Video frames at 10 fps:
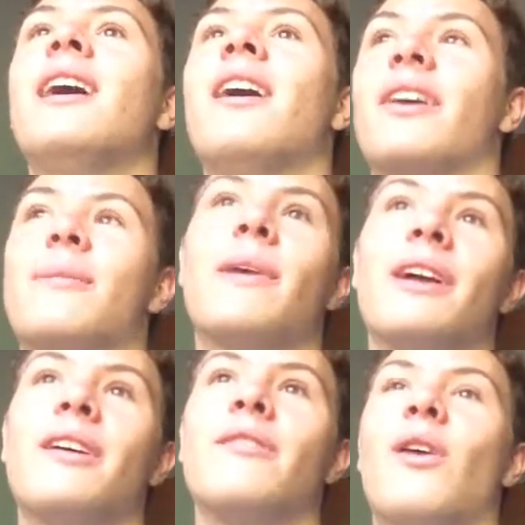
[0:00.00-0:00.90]
that could
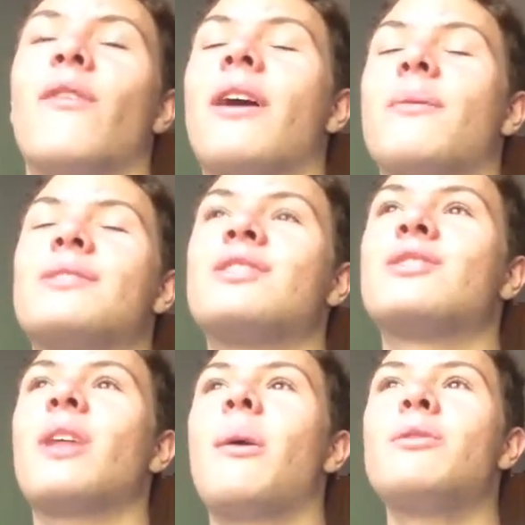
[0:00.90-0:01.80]
Mega Evolve. That
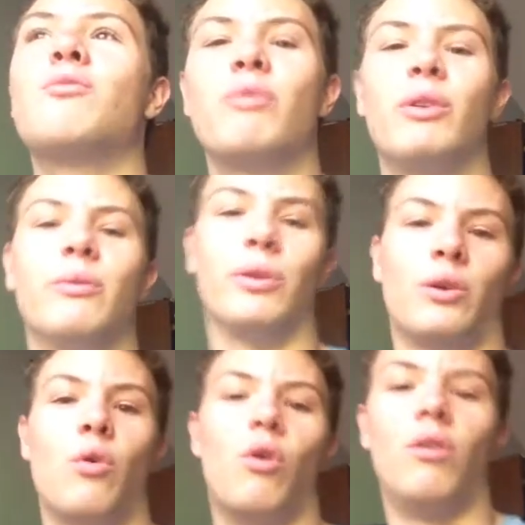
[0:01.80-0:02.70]
was really
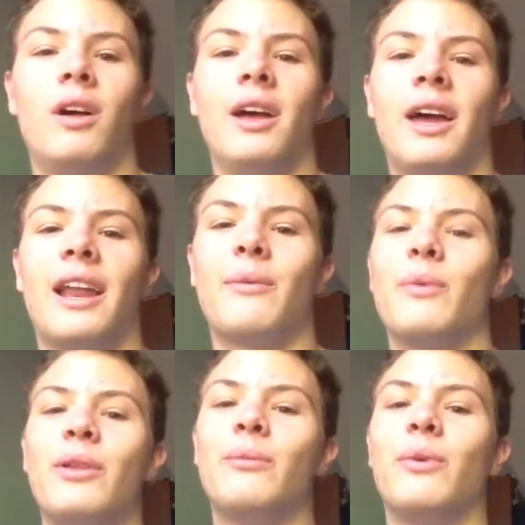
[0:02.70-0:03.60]
cool, and I
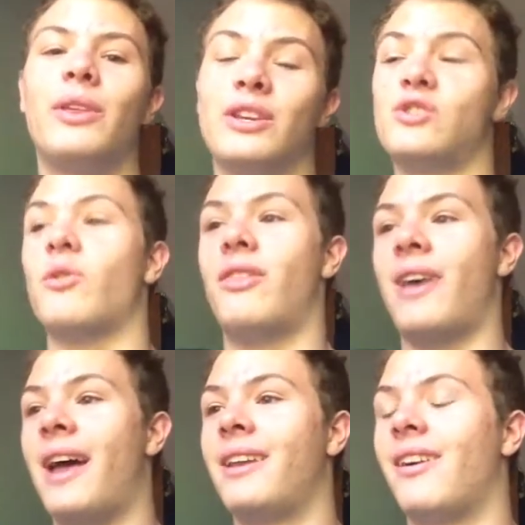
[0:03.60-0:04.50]
really enjoyed
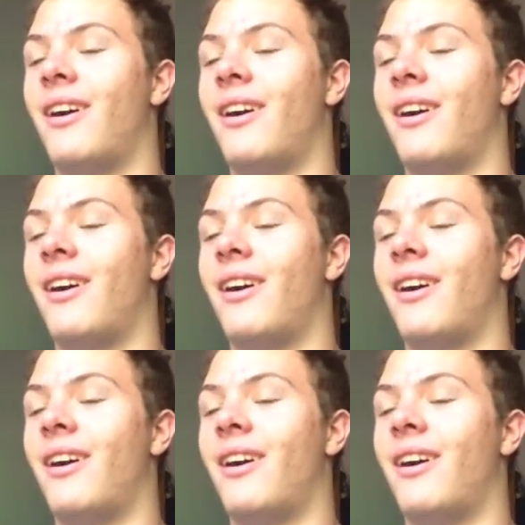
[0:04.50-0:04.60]
that.